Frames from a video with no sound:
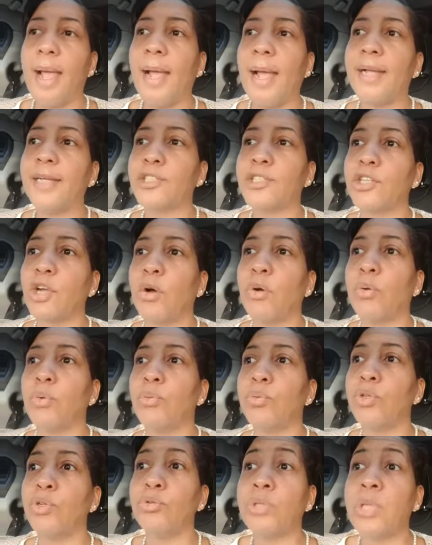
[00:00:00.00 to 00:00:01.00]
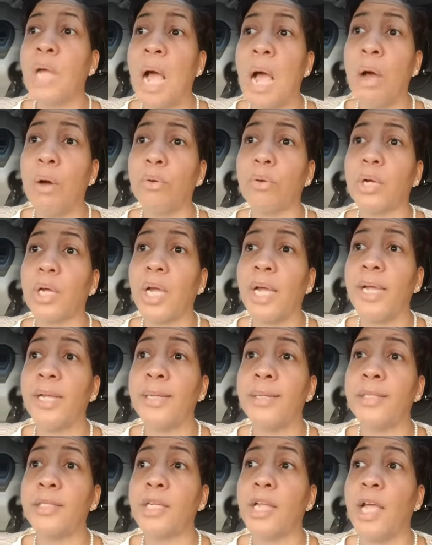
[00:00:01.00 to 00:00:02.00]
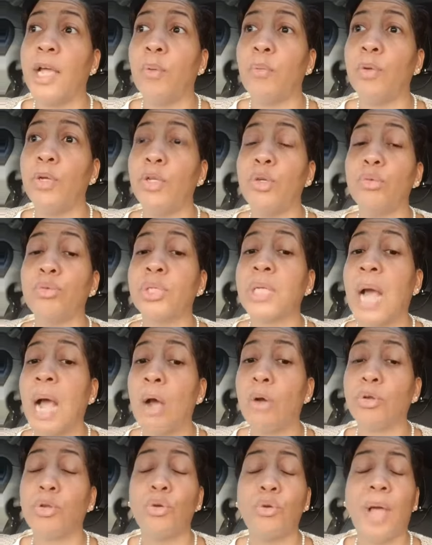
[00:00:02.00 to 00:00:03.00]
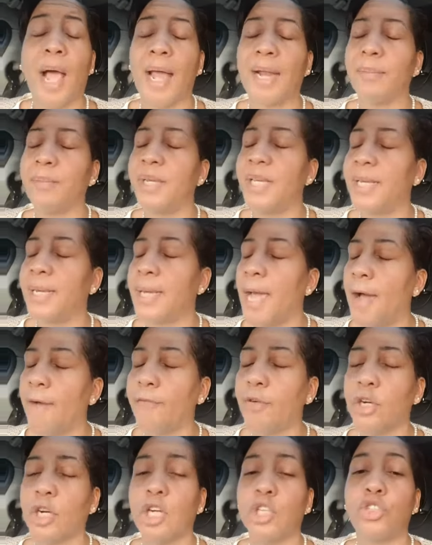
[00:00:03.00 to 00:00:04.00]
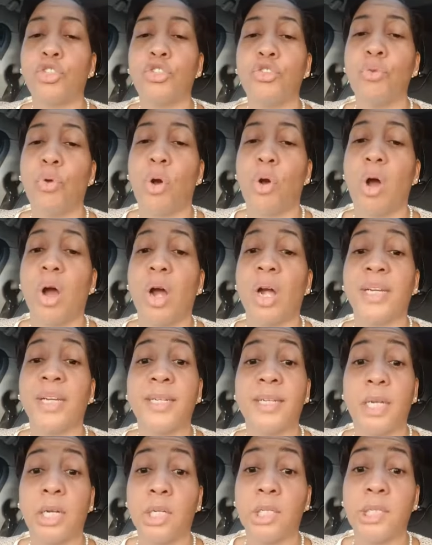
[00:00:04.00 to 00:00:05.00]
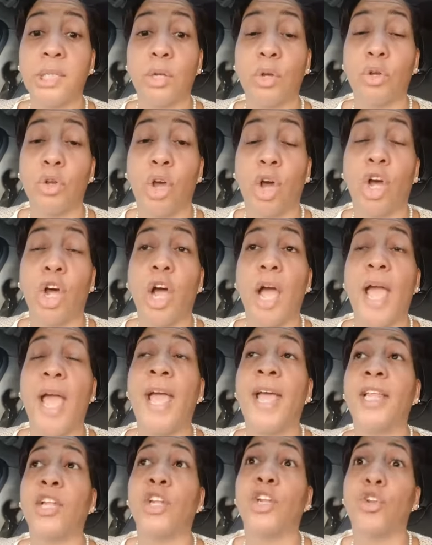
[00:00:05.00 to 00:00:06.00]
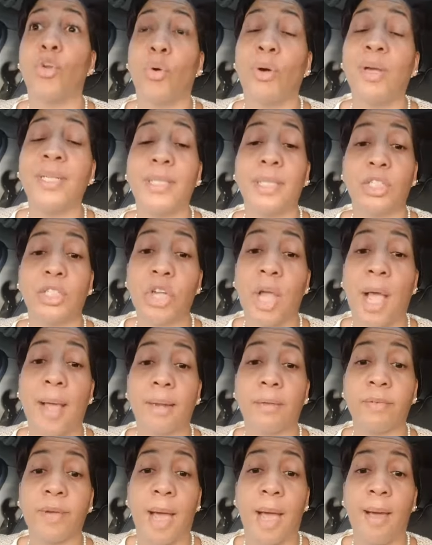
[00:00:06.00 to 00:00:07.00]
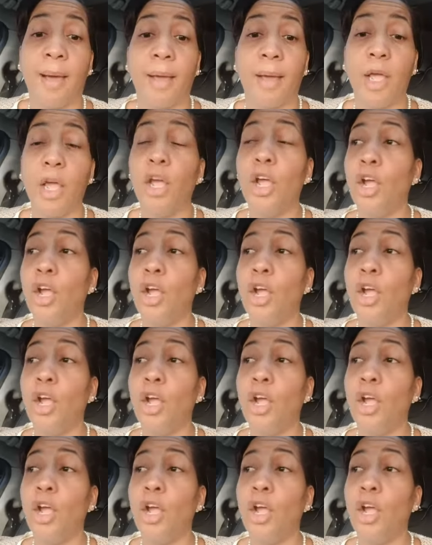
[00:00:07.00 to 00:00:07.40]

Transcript: And so you talk, and and when you talk, you got to be careful because you are anointed, uh, an anointed child of God.